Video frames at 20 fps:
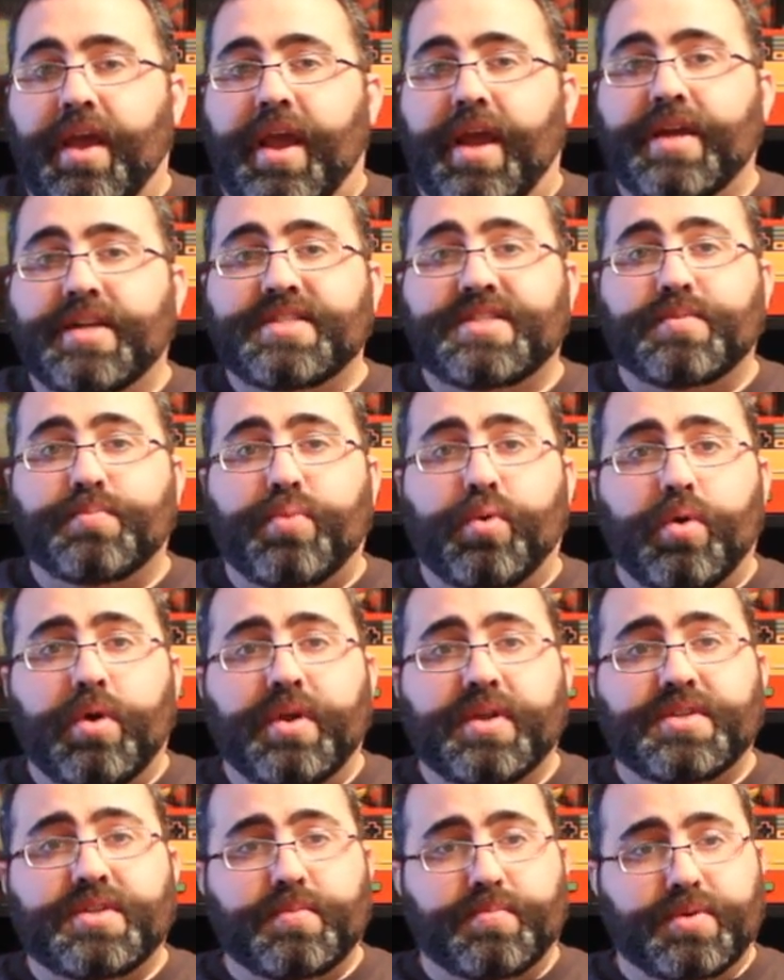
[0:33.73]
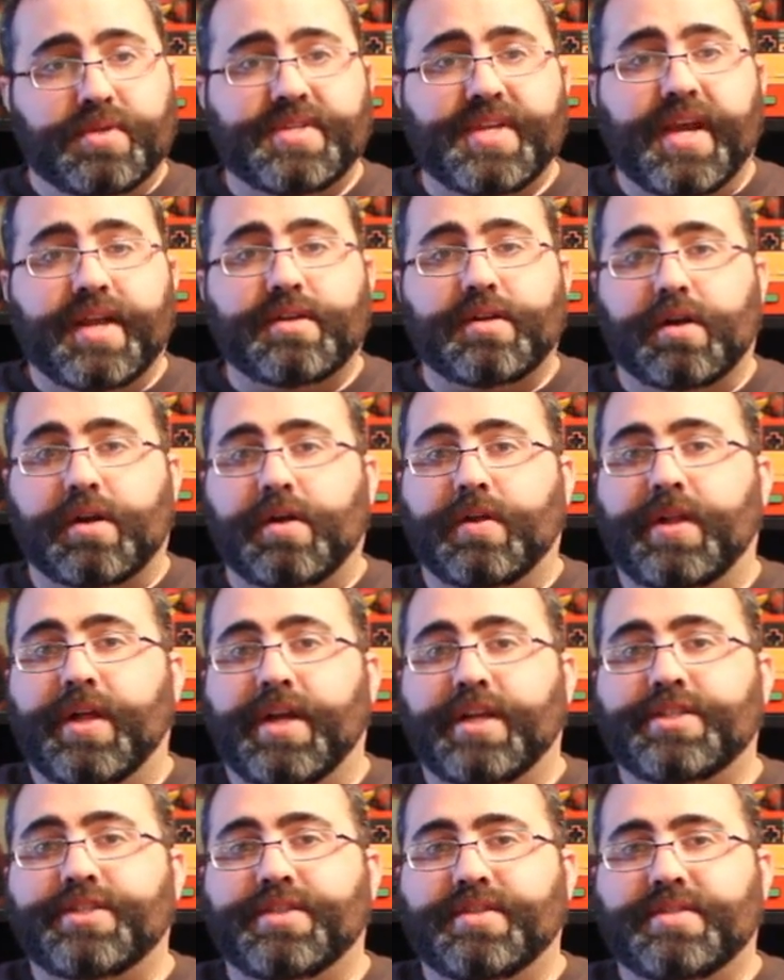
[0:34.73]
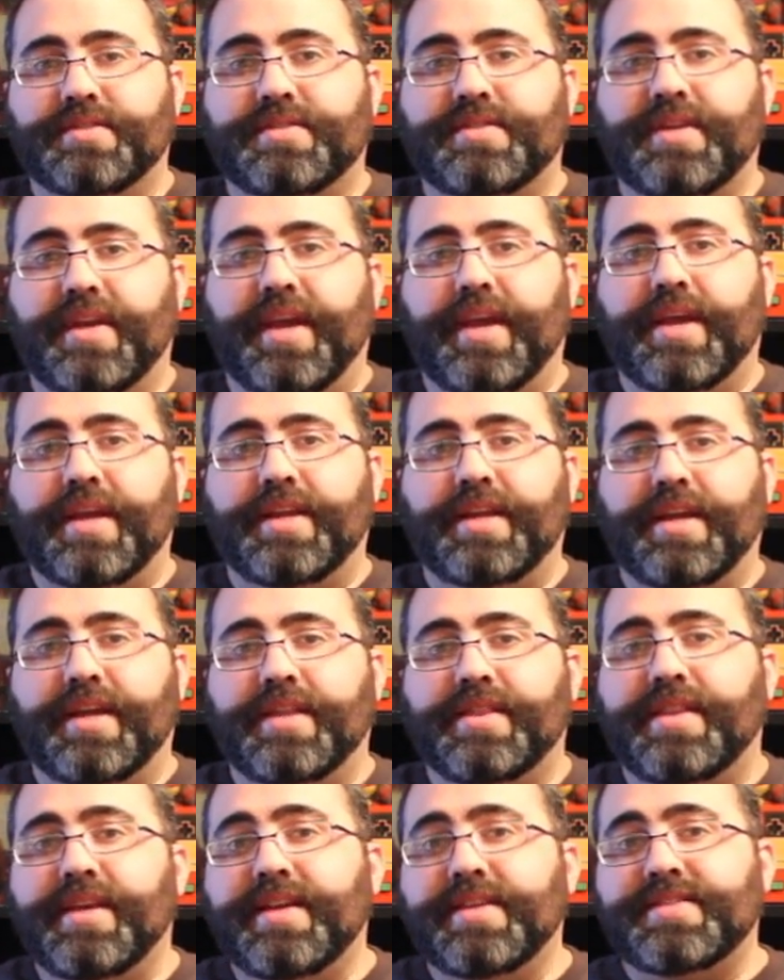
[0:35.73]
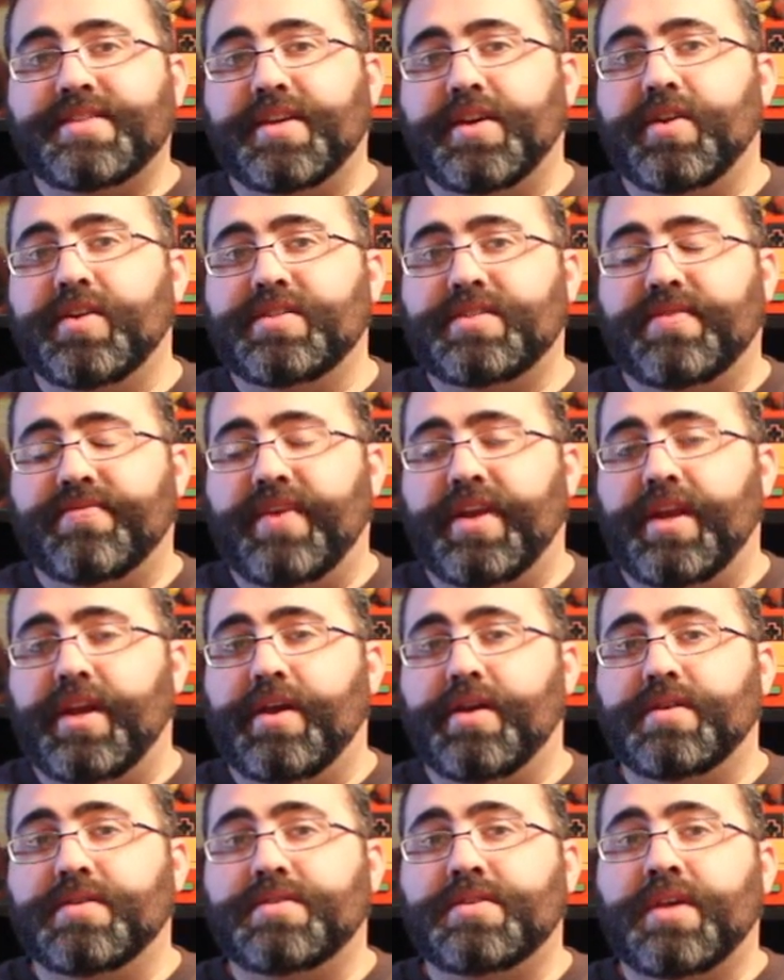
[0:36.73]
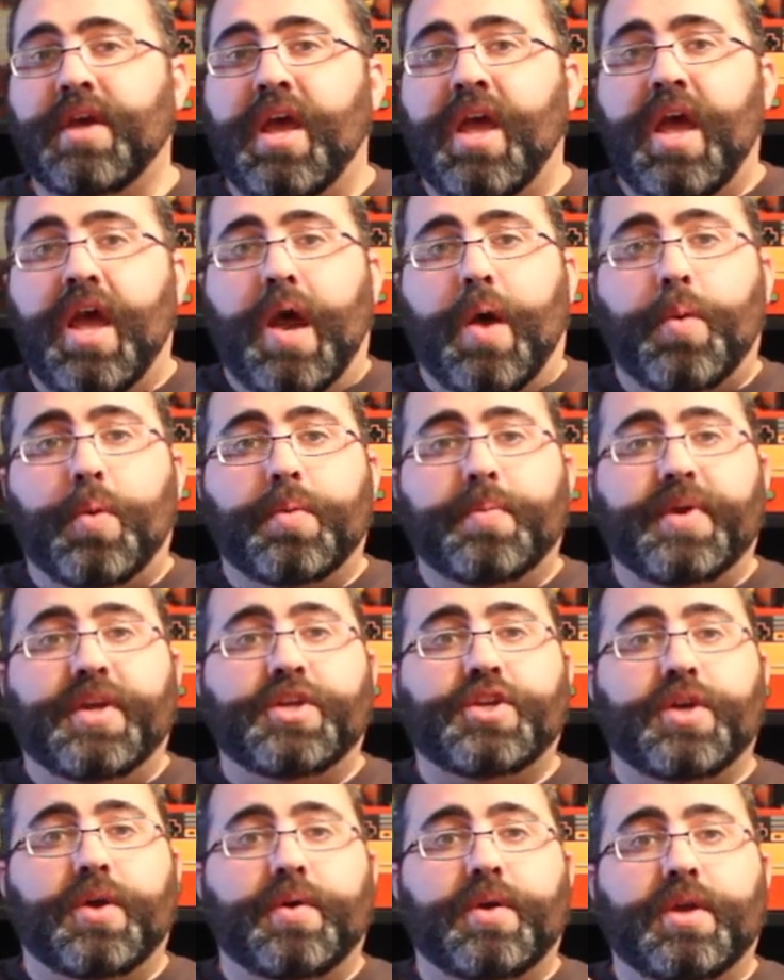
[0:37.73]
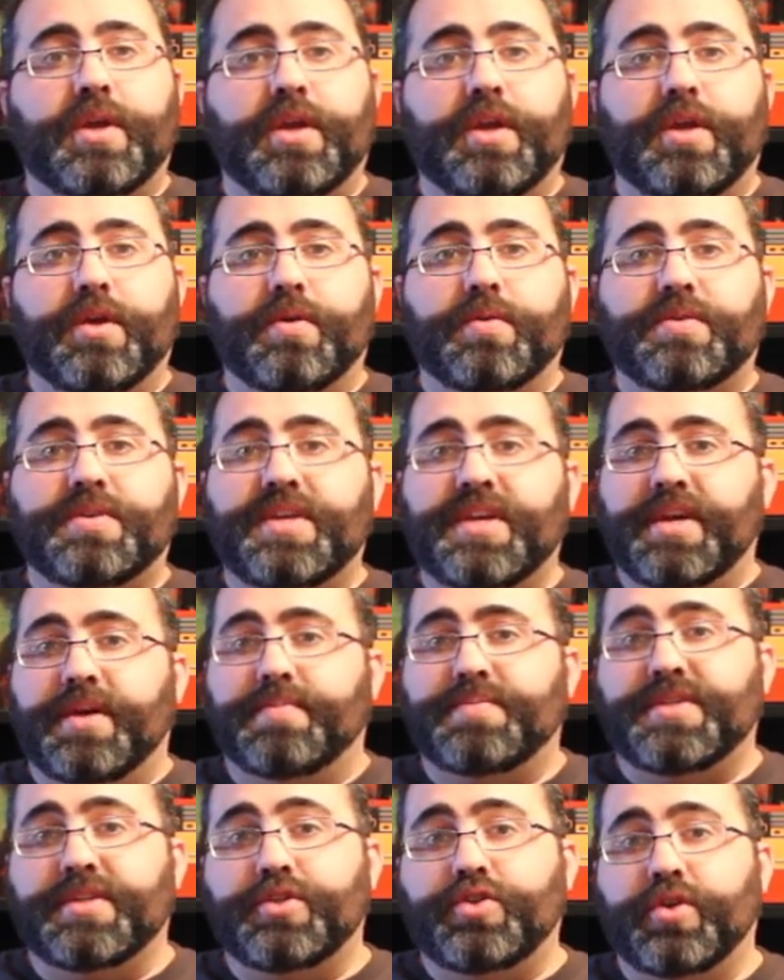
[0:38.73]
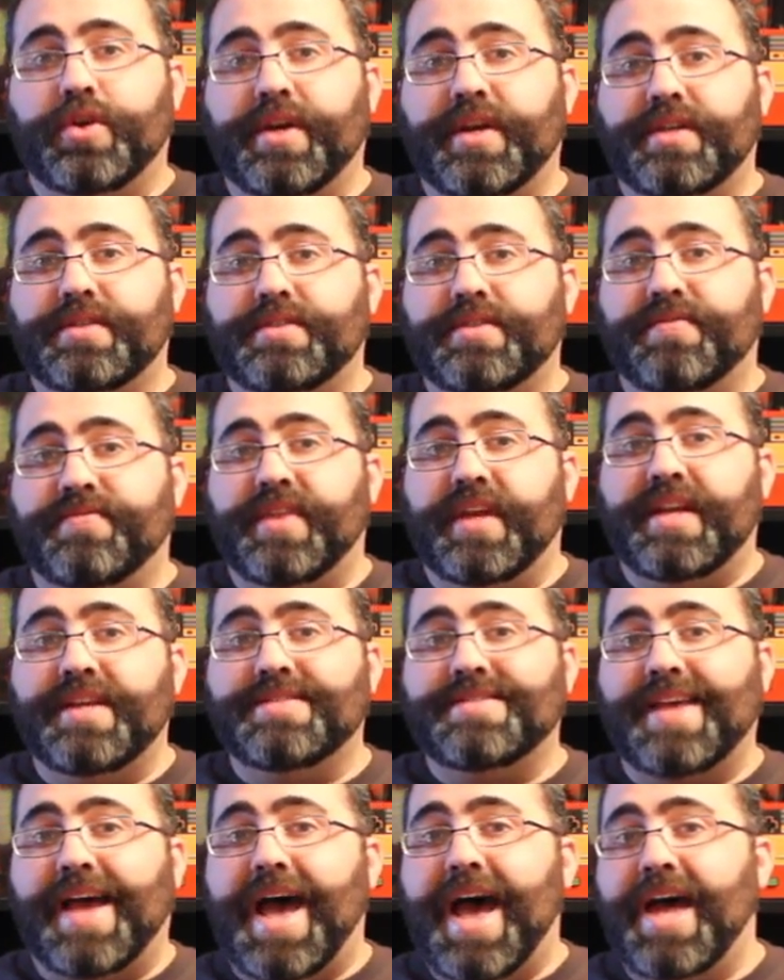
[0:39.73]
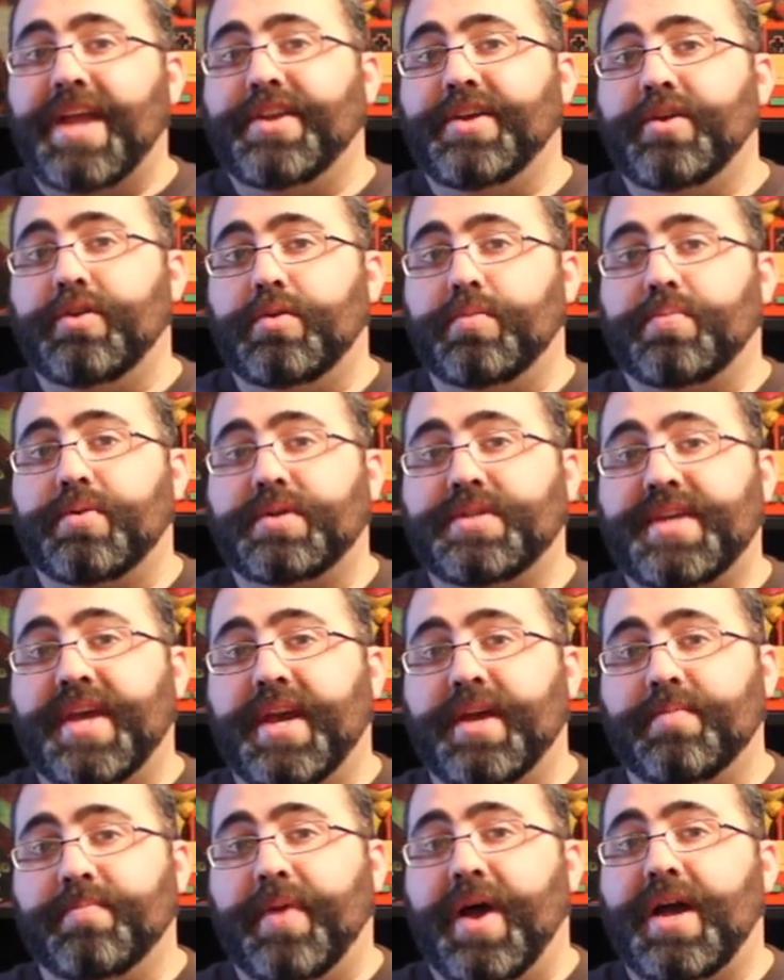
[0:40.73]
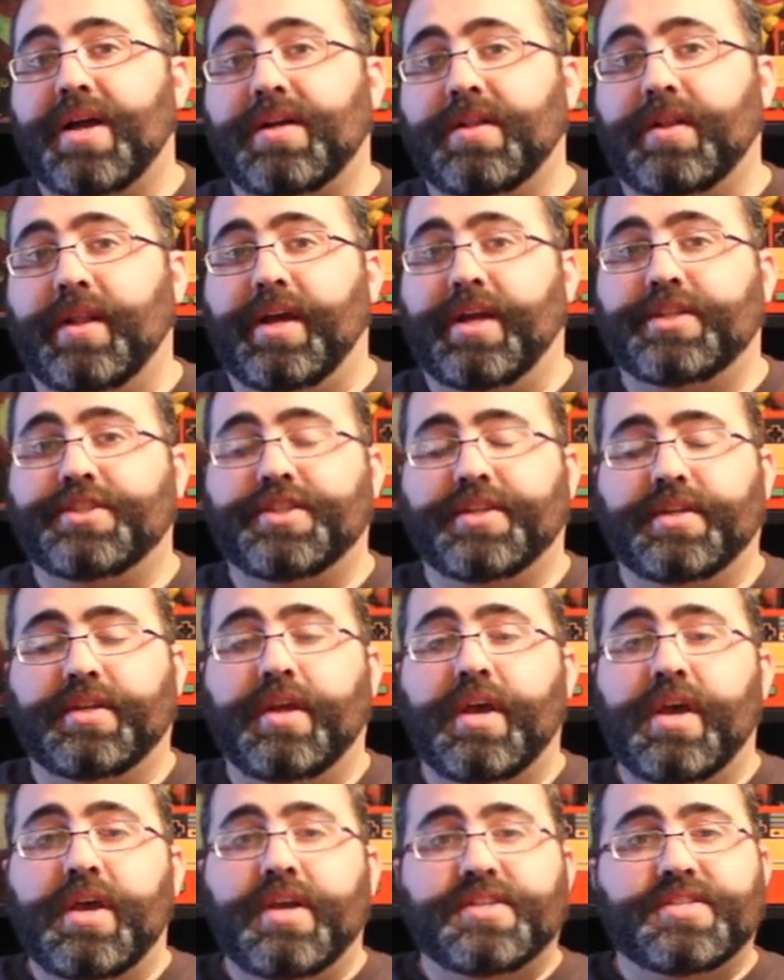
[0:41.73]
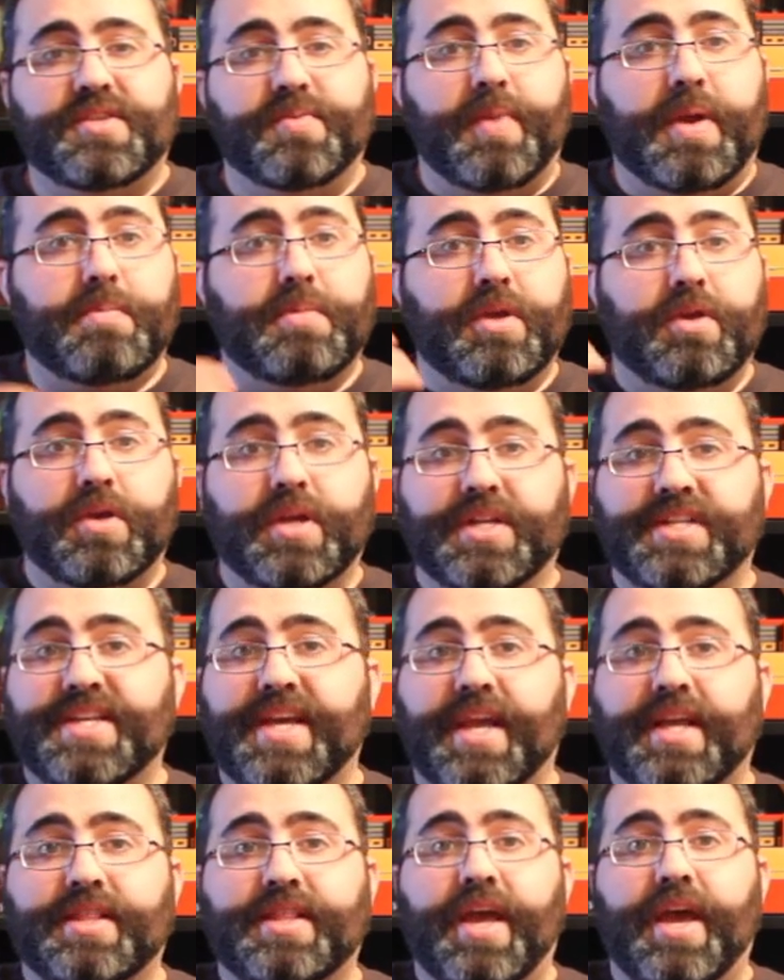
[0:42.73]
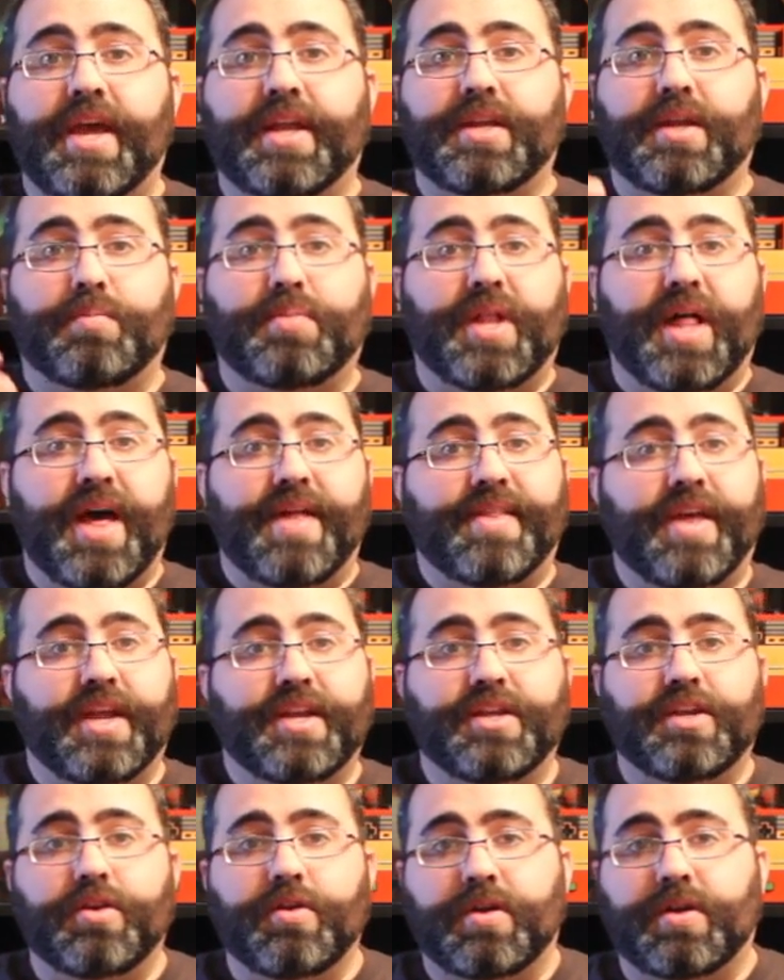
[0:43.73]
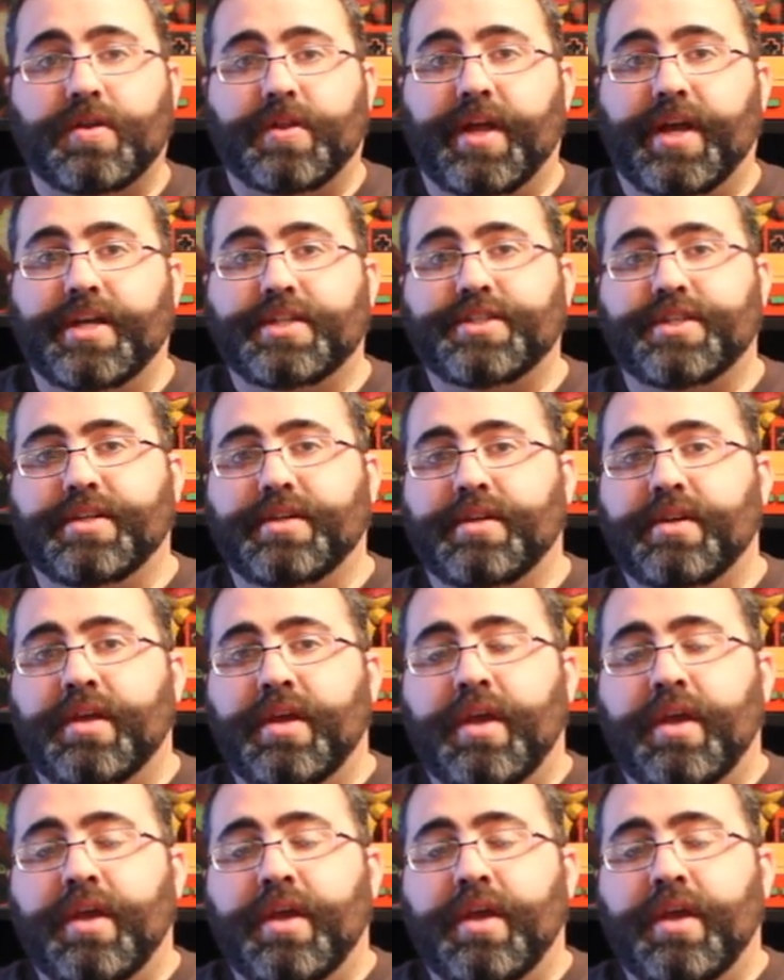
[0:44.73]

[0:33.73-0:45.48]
And it's important to protect our collections. And in these series of videos, I want to be showing you tips and tricks, the things I do to protect my collection. So maybe you can take that and apply that to your collection.